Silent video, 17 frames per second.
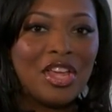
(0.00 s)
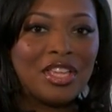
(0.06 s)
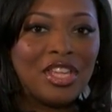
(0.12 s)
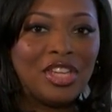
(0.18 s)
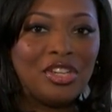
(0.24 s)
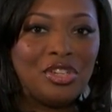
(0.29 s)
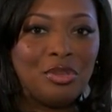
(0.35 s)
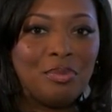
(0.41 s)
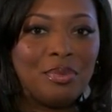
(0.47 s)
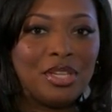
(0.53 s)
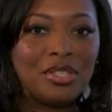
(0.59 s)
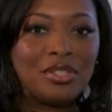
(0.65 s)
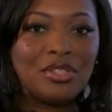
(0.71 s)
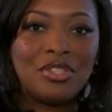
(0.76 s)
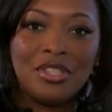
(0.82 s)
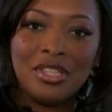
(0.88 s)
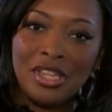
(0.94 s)
get
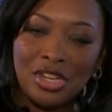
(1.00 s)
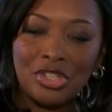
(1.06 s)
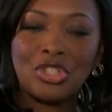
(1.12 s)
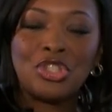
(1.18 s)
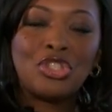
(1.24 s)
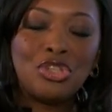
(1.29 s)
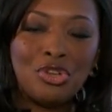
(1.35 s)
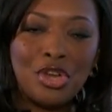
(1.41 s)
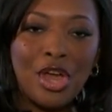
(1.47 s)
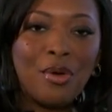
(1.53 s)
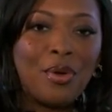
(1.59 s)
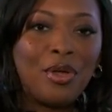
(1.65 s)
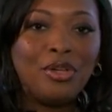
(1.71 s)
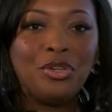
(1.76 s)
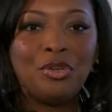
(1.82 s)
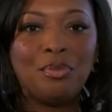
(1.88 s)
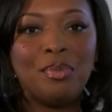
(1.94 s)
to know
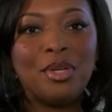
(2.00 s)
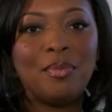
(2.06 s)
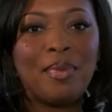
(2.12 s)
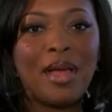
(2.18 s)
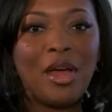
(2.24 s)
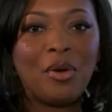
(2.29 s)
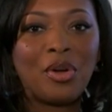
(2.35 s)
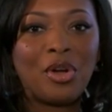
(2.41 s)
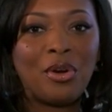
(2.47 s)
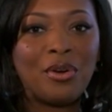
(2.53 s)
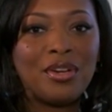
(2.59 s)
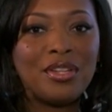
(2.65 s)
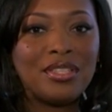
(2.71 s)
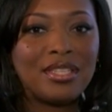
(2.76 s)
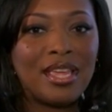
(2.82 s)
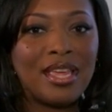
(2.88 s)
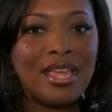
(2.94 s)
a little bit about
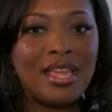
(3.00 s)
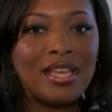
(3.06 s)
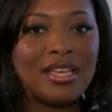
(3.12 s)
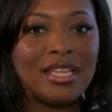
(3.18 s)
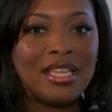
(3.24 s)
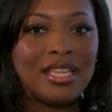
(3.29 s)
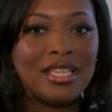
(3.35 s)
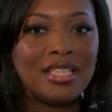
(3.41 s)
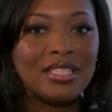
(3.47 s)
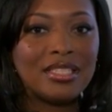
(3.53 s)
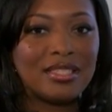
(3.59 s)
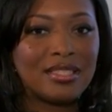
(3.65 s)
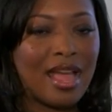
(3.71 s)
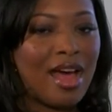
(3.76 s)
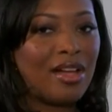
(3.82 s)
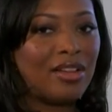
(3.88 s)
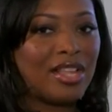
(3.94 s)
Kurtis and his
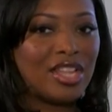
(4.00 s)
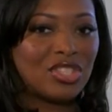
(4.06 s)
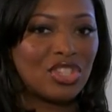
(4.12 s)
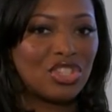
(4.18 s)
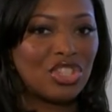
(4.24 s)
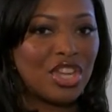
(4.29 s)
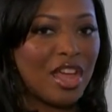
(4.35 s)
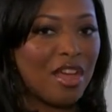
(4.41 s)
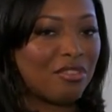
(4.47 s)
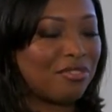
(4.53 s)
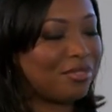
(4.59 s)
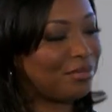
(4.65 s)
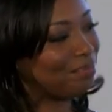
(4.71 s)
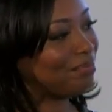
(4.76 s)
style as a chef.